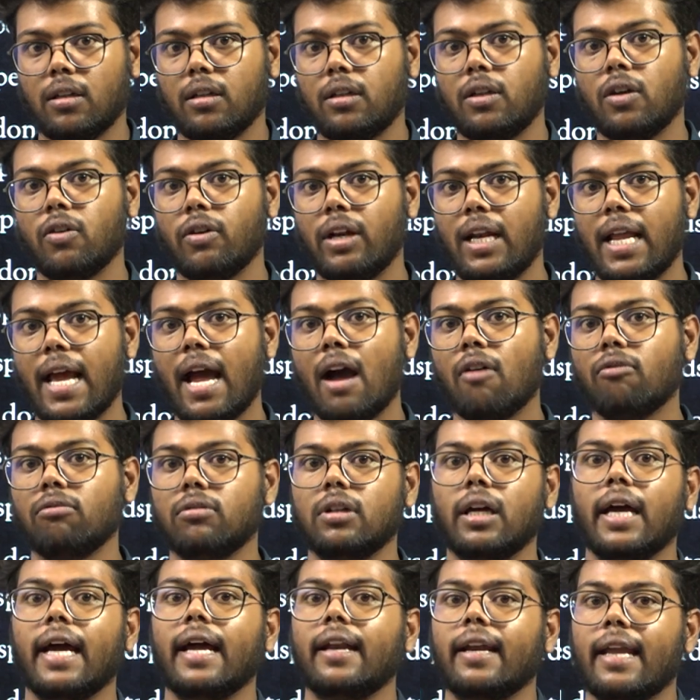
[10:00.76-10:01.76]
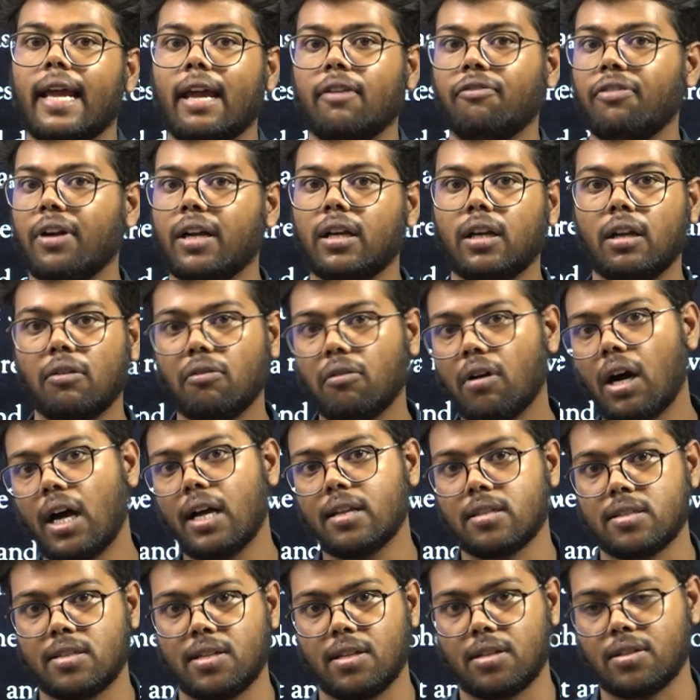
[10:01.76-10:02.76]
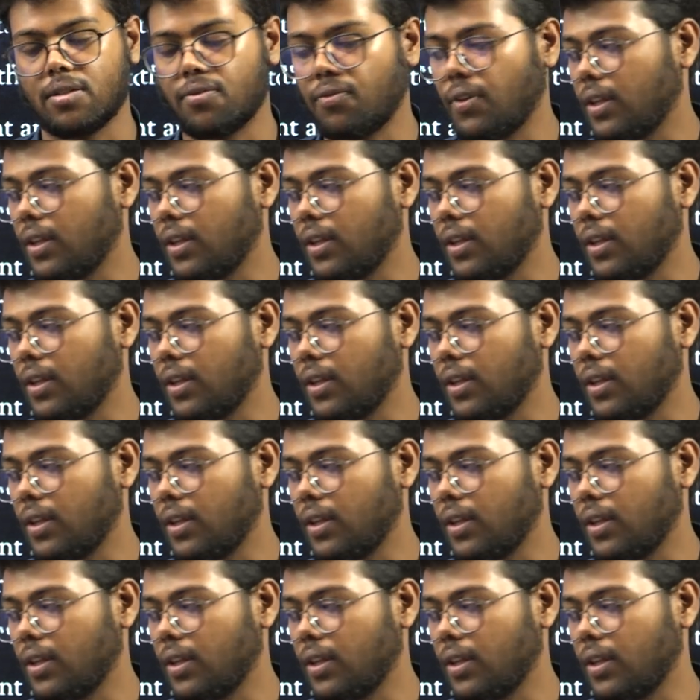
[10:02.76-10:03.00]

you will have an effective answer.